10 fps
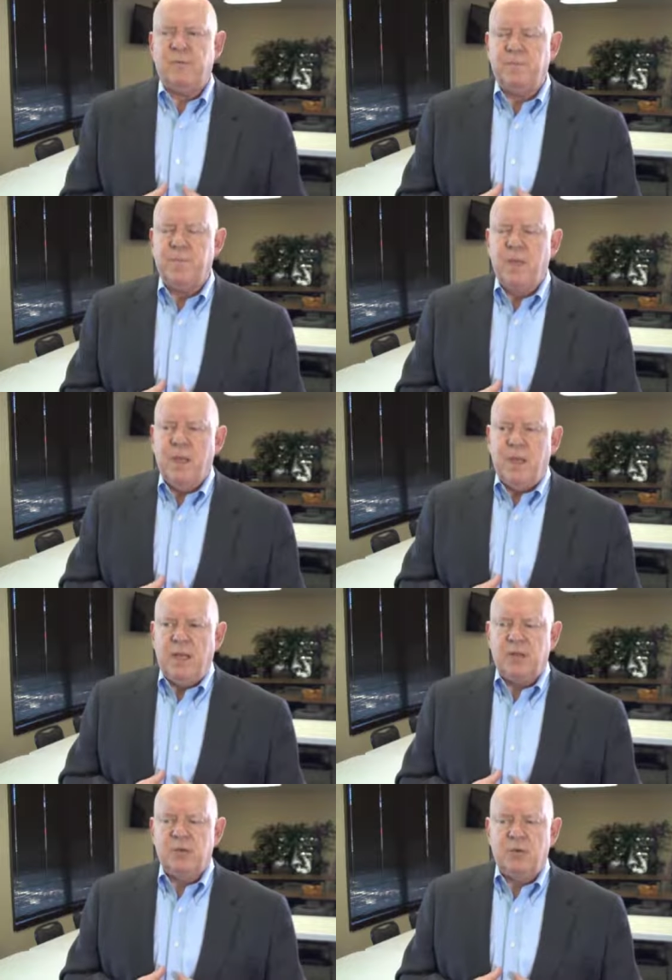And
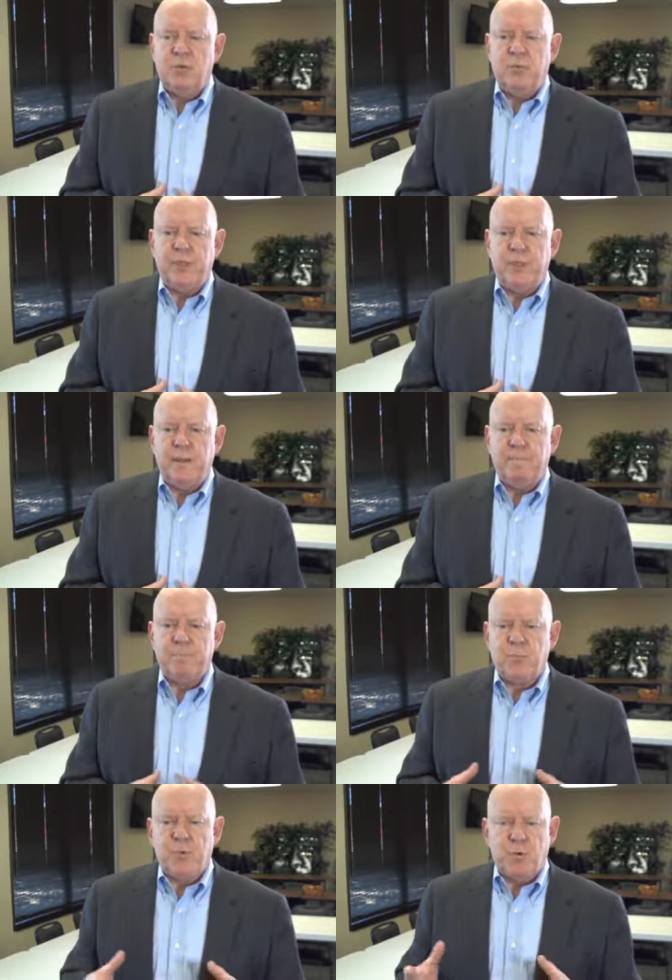and so we
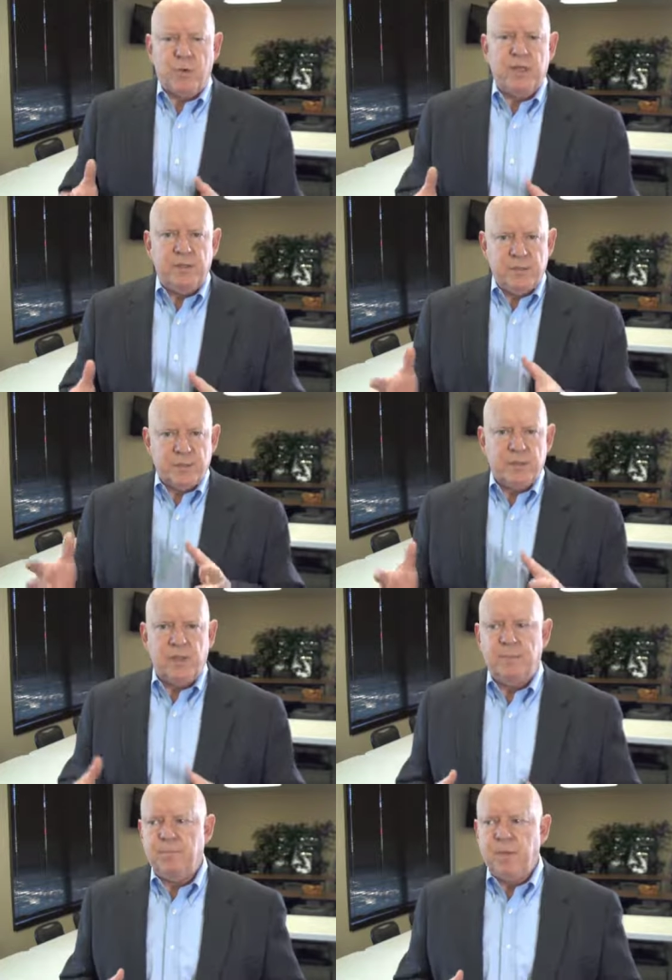um, we created this
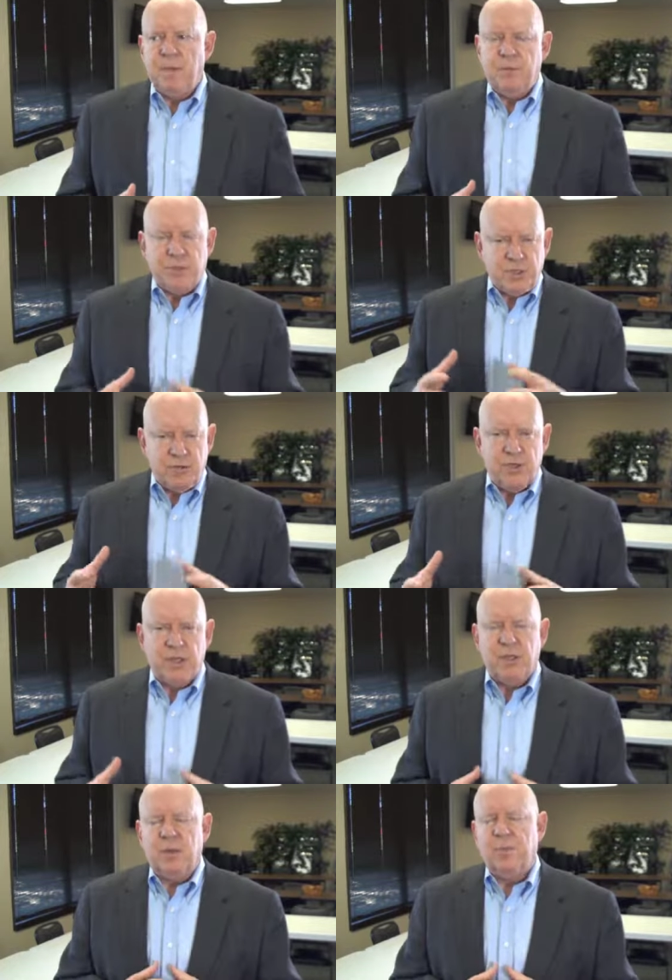um, this
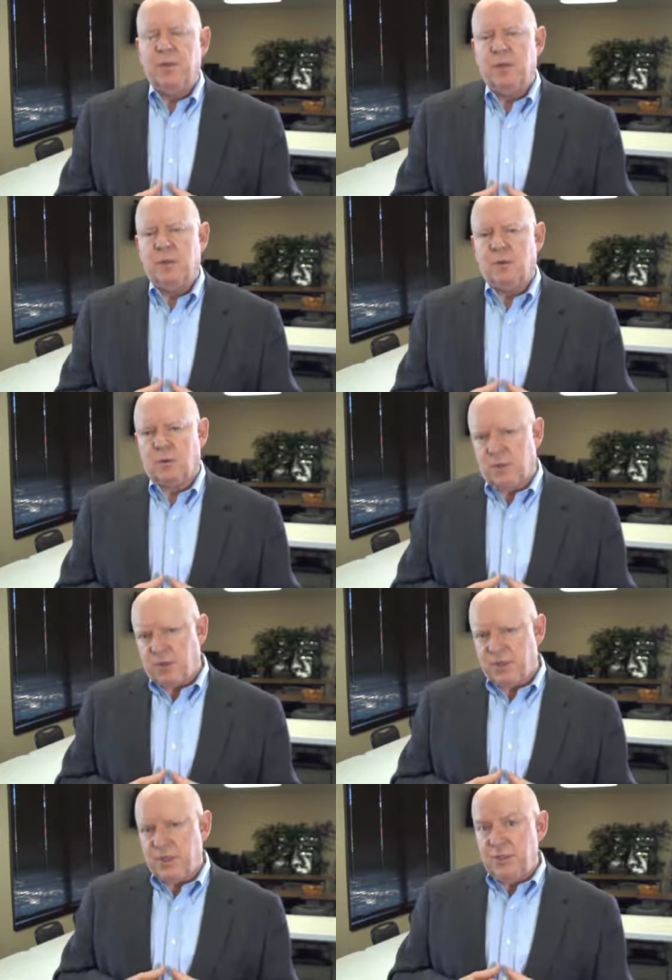internet company, and our
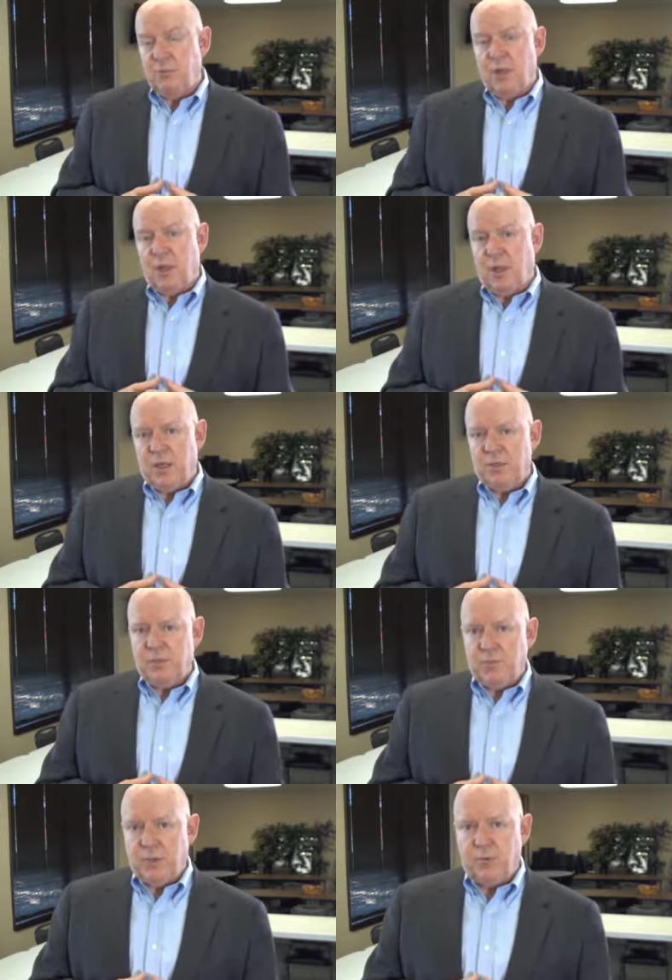our T one lines
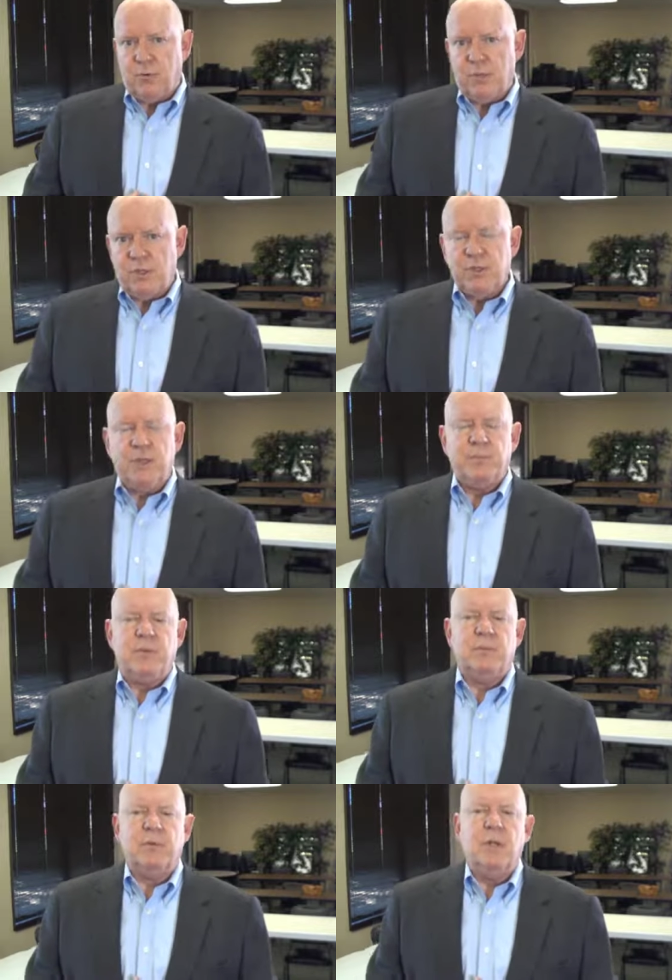that we ordered in
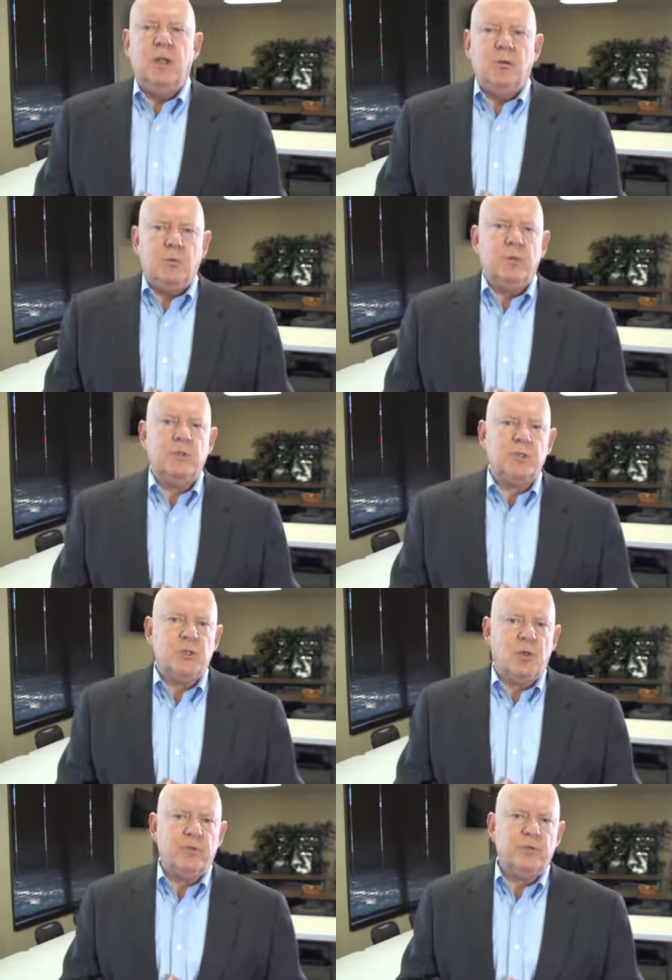September were
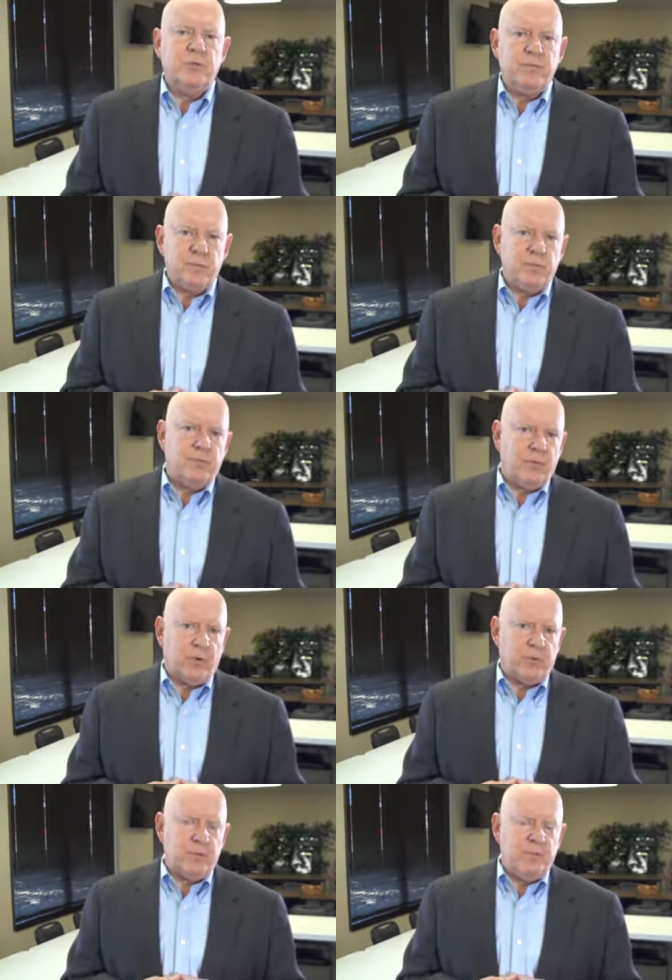installed on November
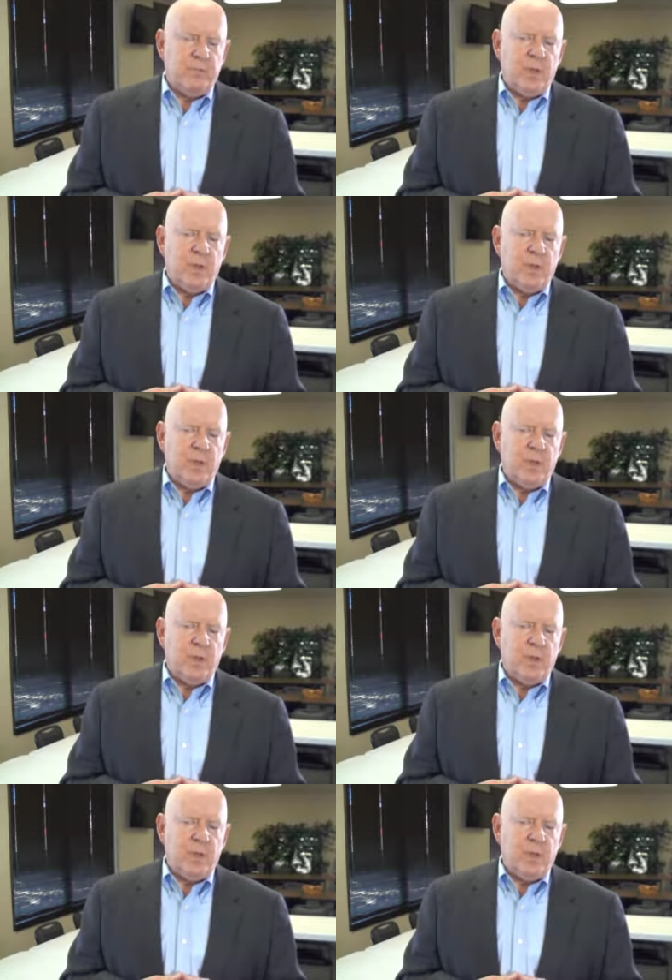fourth.